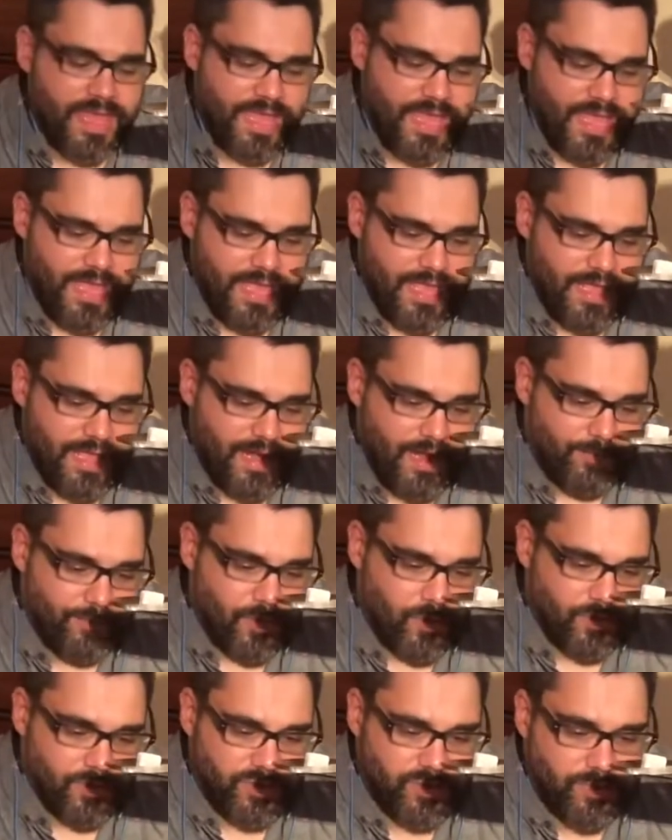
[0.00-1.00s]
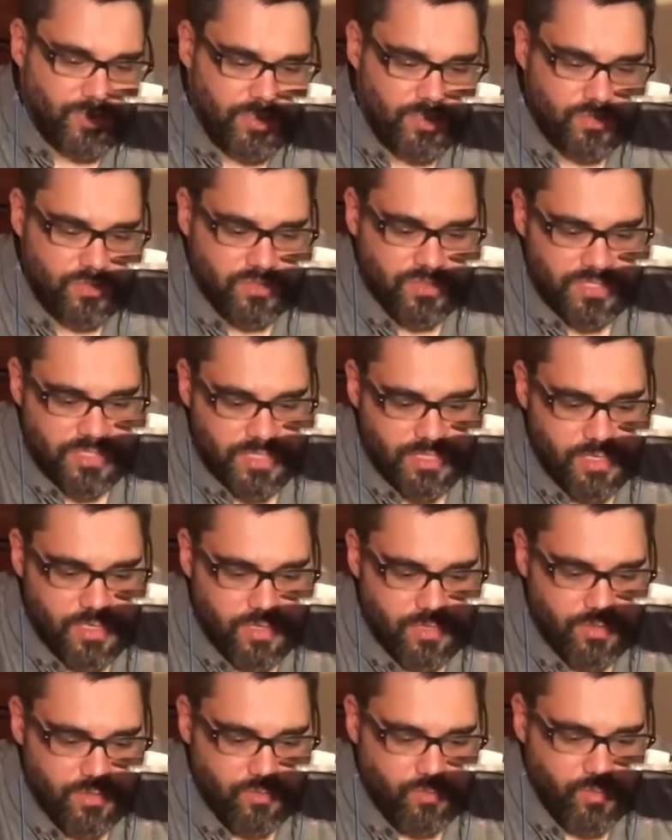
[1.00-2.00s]
and I'm going to be using
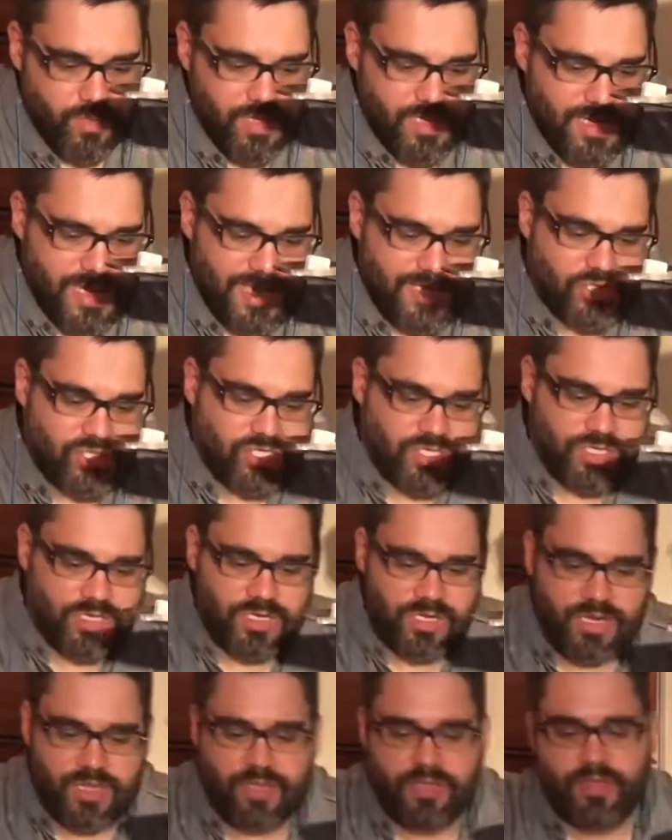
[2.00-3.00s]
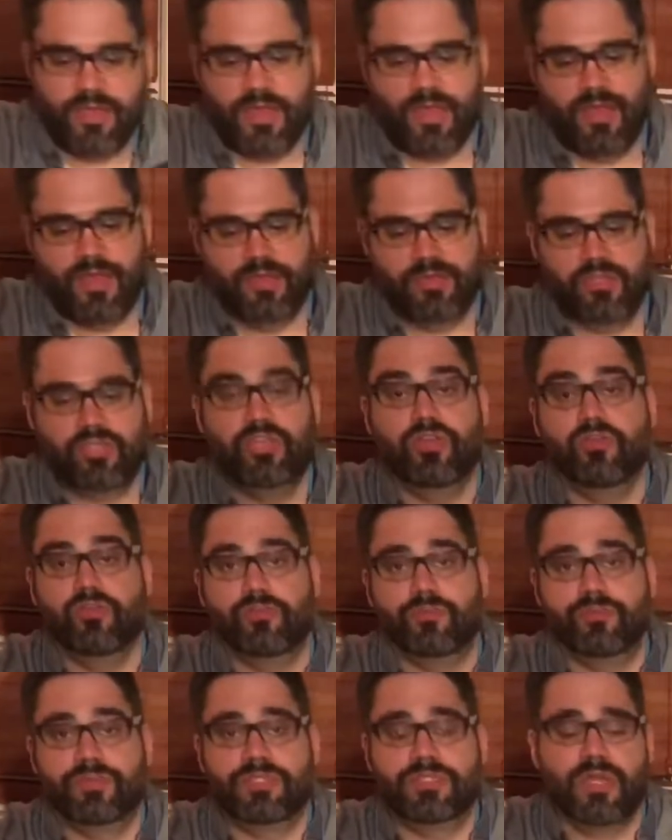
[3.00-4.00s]
the One Nation
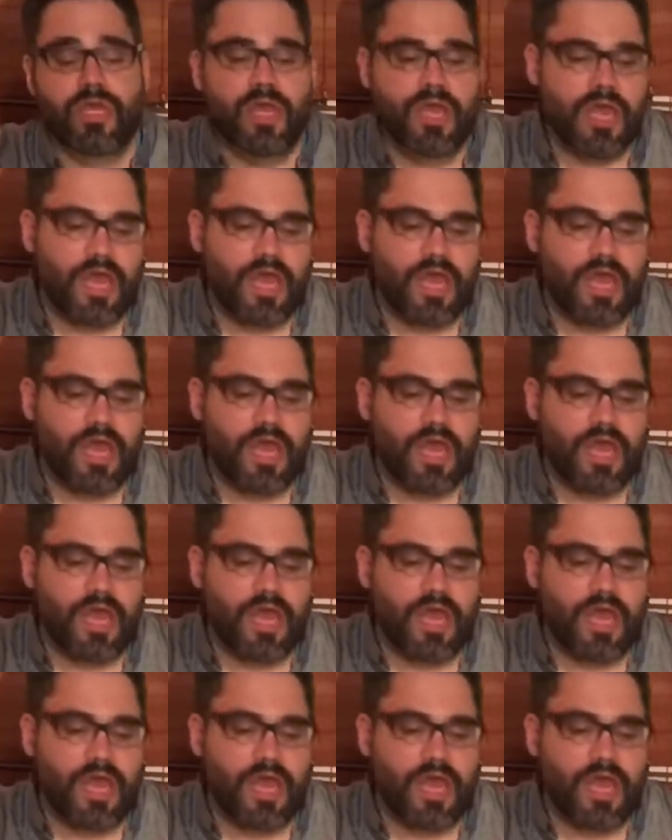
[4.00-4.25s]
cubes.